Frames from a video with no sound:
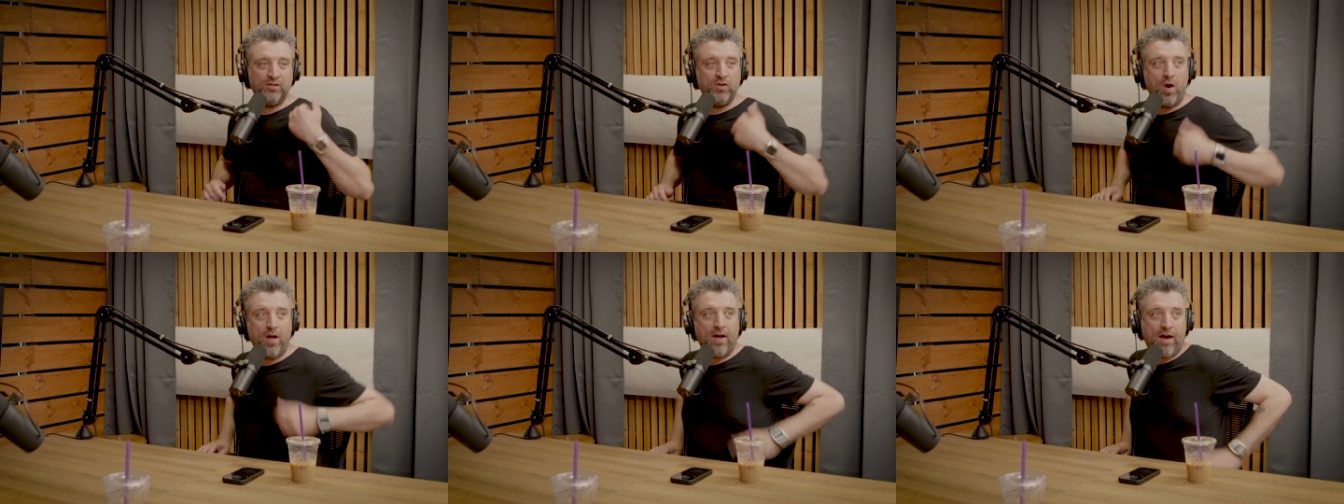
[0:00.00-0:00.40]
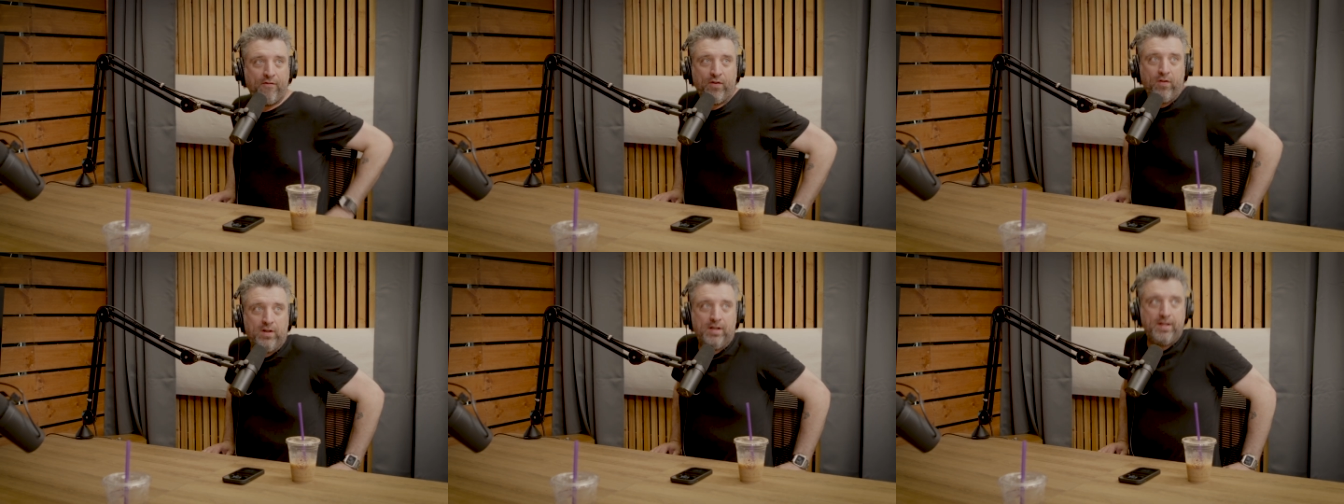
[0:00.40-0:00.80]
No, I
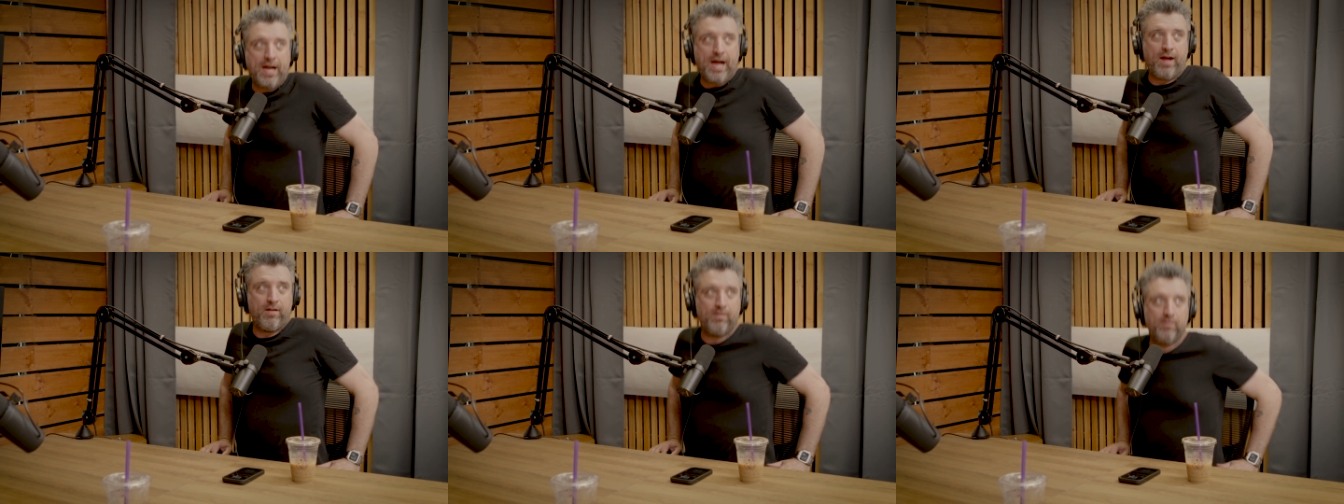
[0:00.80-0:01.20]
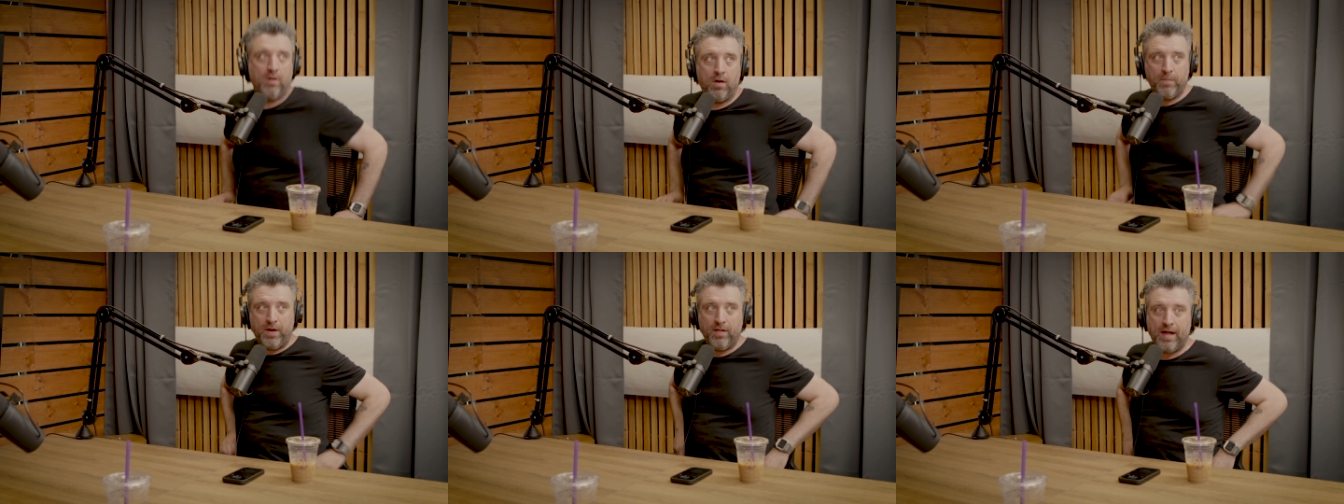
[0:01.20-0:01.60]
fell into that
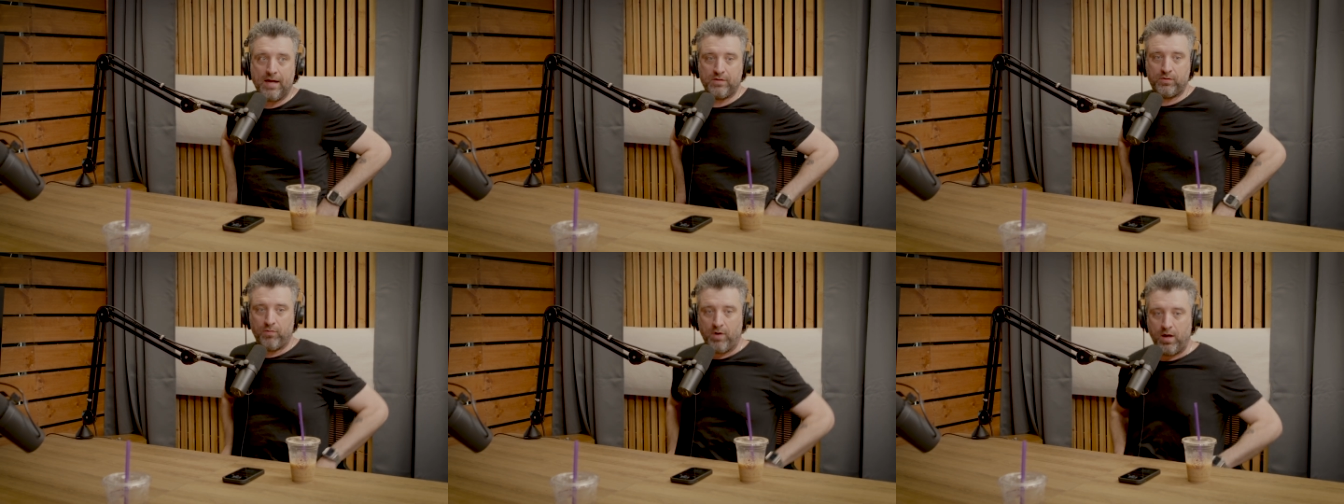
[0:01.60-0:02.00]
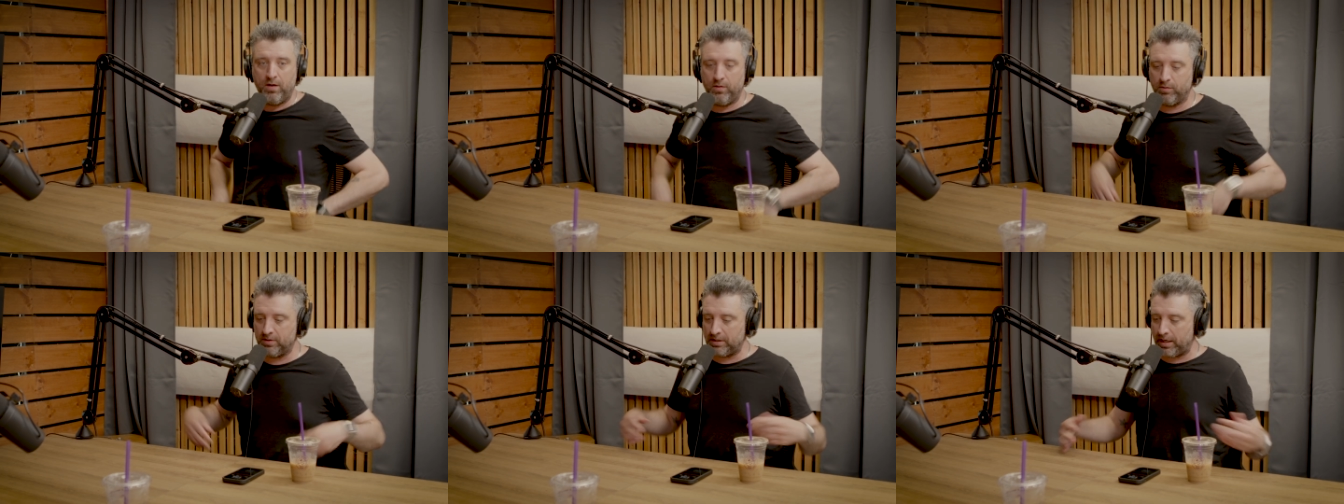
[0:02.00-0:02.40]
on my last run.
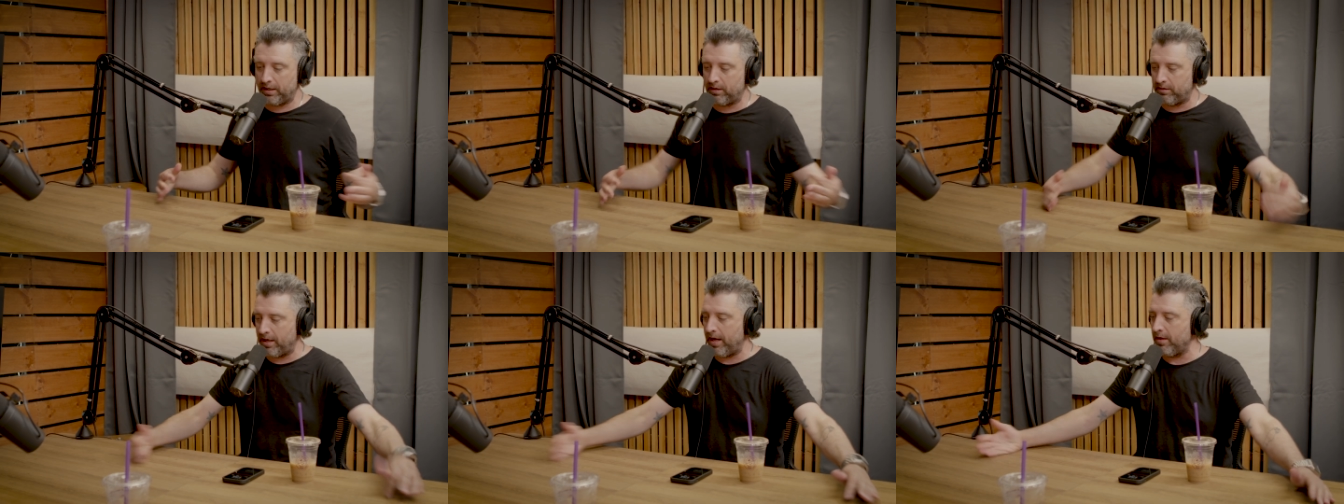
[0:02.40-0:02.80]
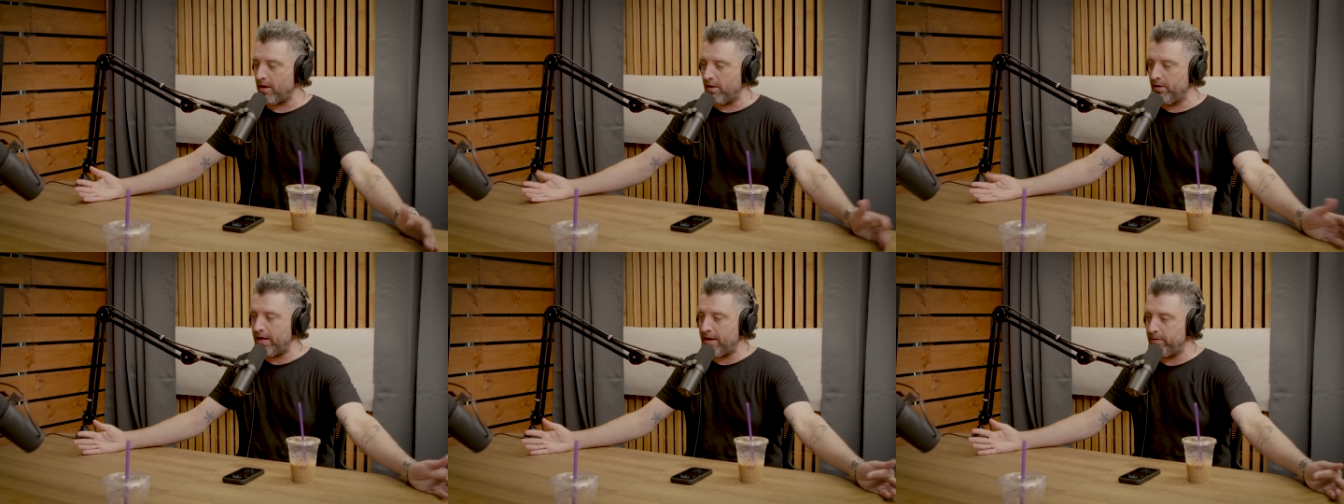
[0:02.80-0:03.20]
It was like the
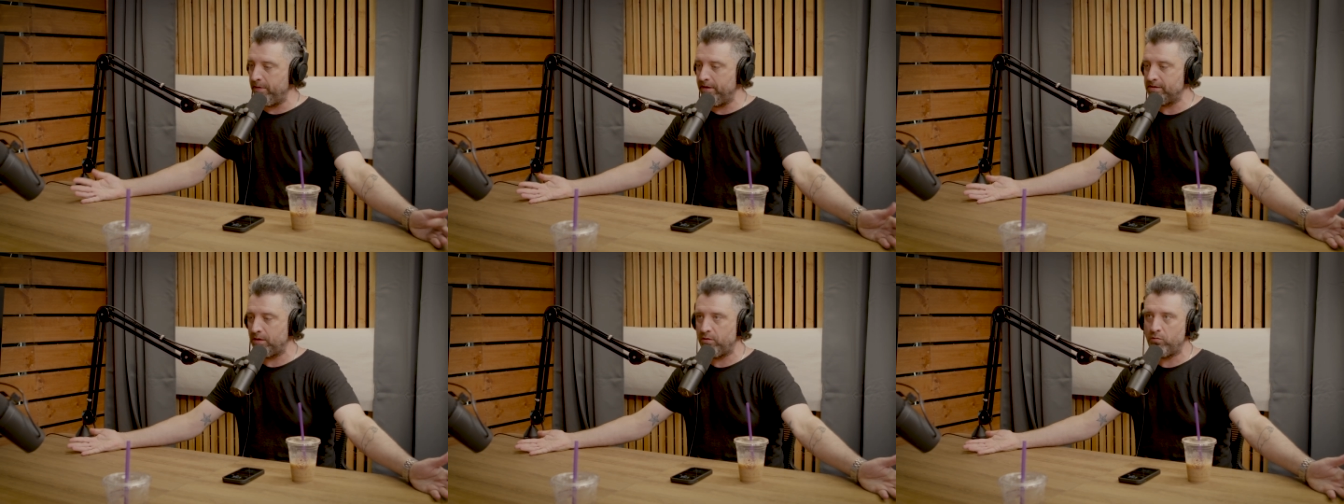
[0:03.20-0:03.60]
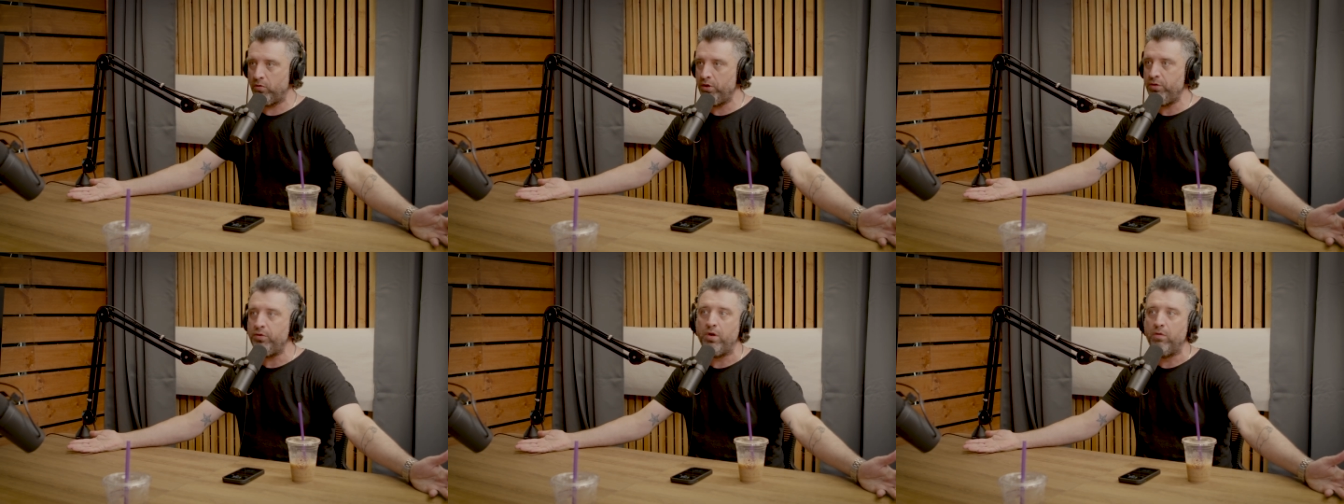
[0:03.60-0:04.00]
headliner came to me. He's like,
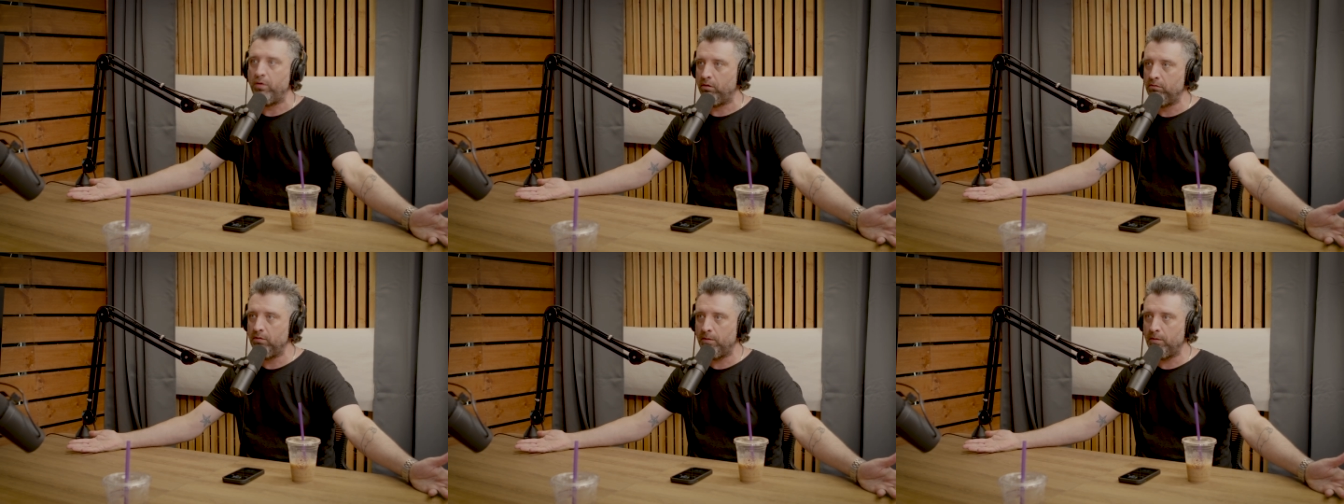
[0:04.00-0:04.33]
what are you doing?